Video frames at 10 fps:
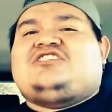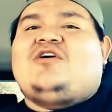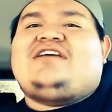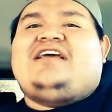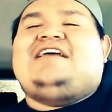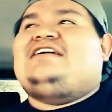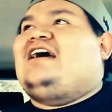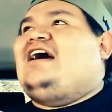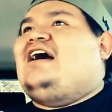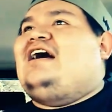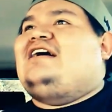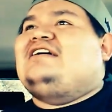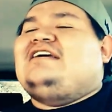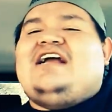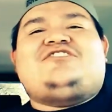So he
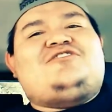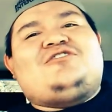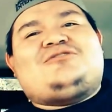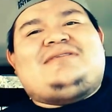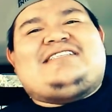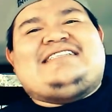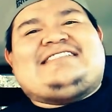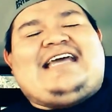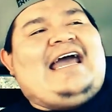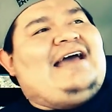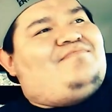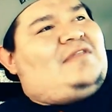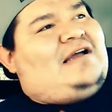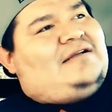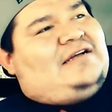introduced me to this cat.
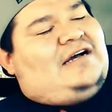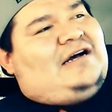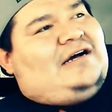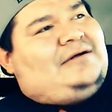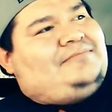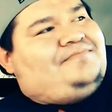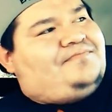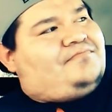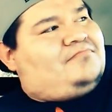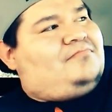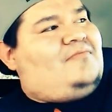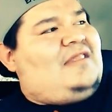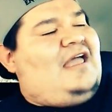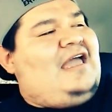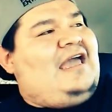And
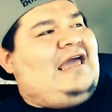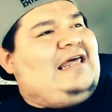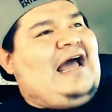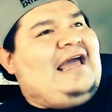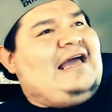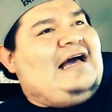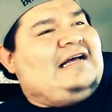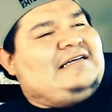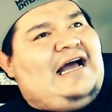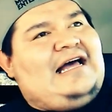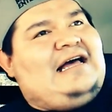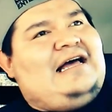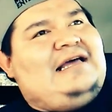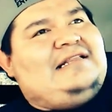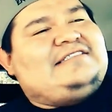
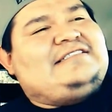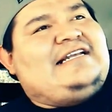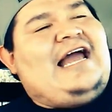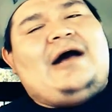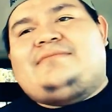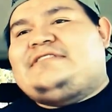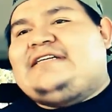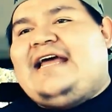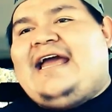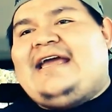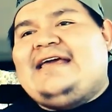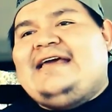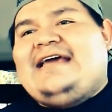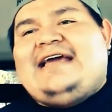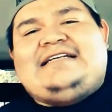I listened to the album today,
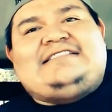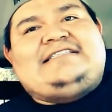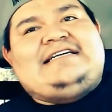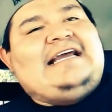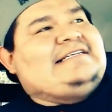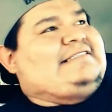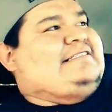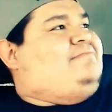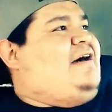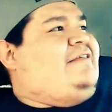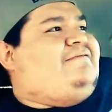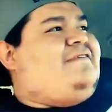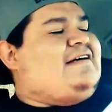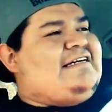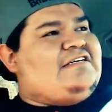and Jesus
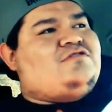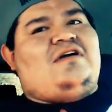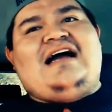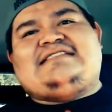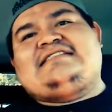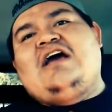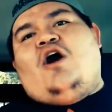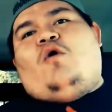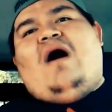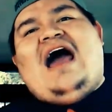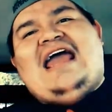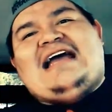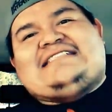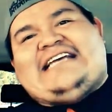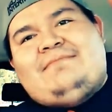motherfucking Christ,
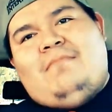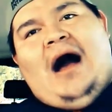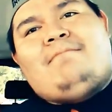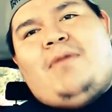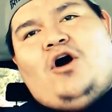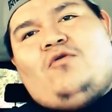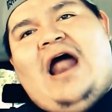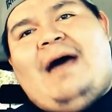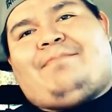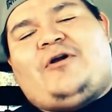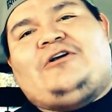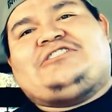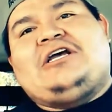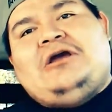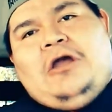why is it mumble
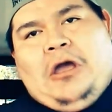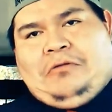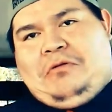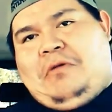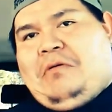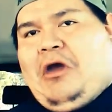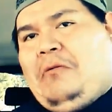rappers are